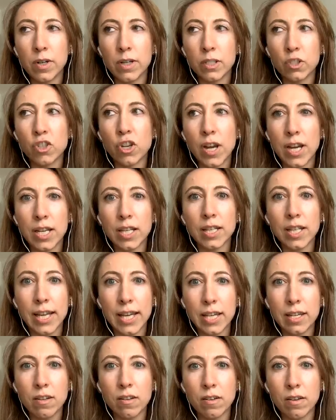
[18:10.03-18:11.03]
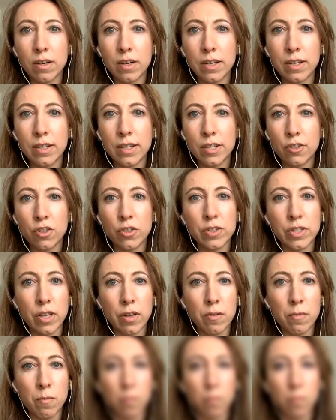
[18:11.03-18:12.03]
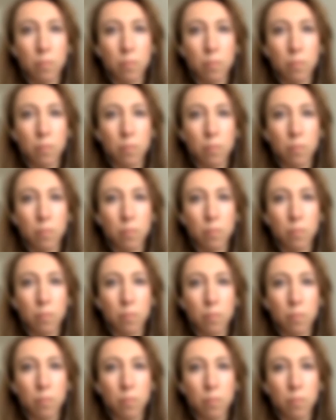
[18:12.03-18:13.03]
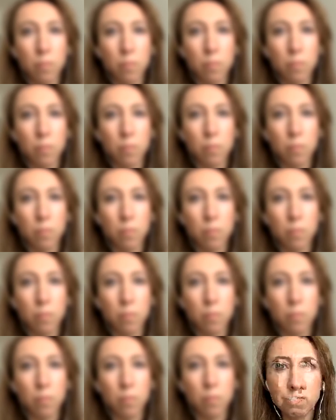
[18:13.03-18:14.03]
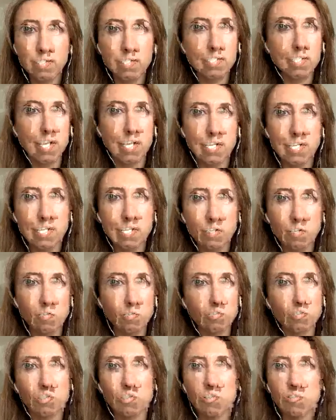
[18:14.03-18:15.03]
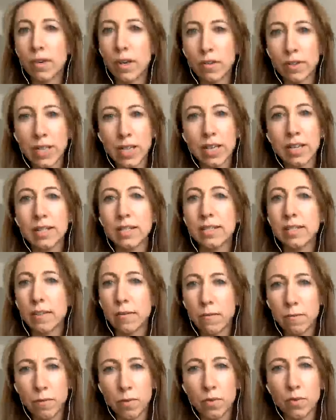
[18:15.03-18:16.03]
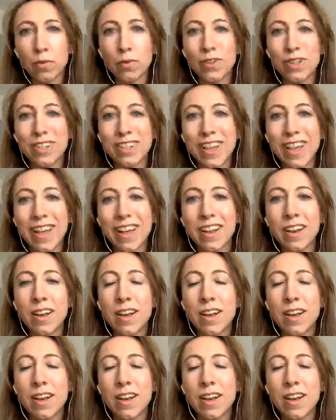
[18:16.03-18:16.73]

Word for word: shine a light on issues that are important to her that i think should be important to our society and culture around kids and food and that